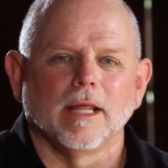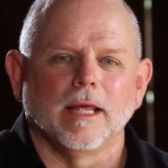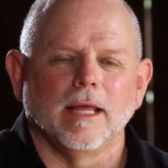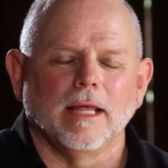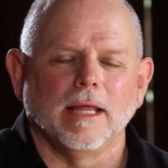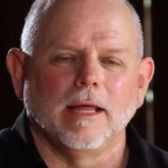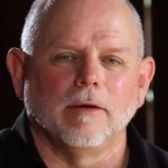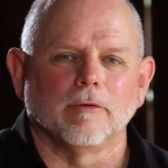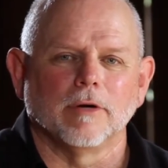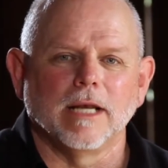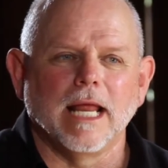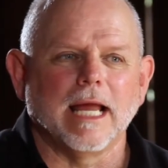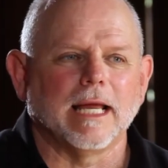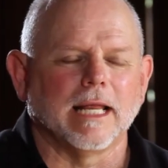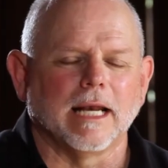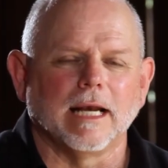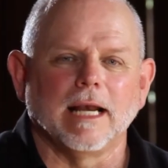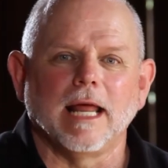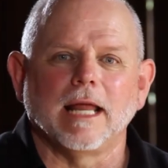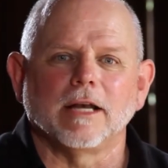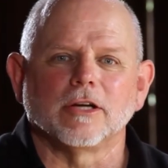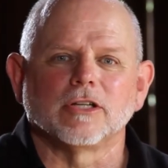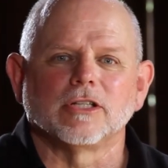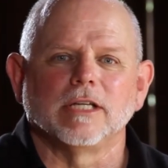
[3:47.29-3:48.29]
They were naked and
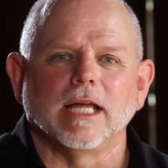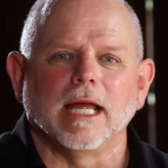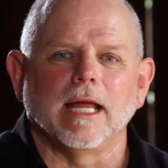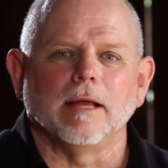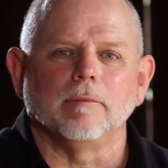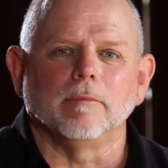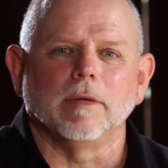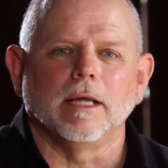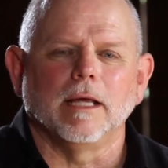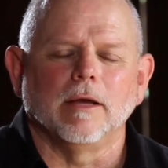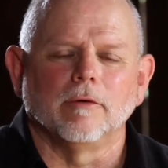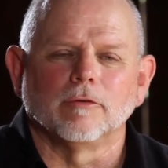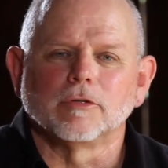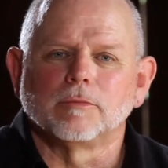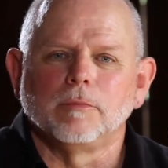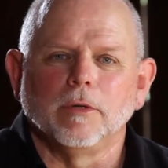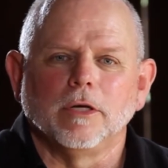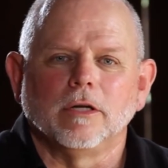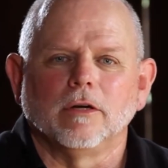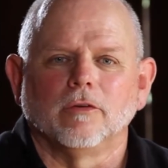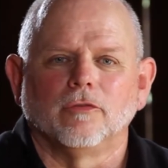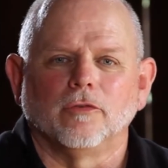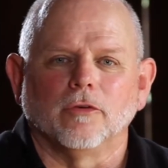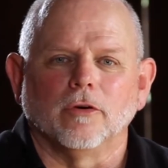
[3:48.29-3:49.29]
unashamed. It was
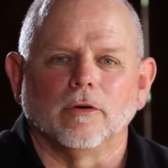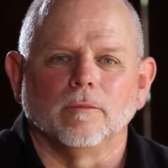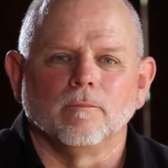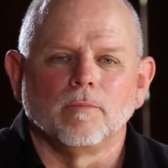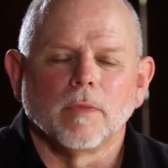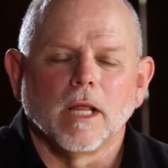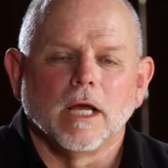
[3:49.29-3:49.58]
beautiful.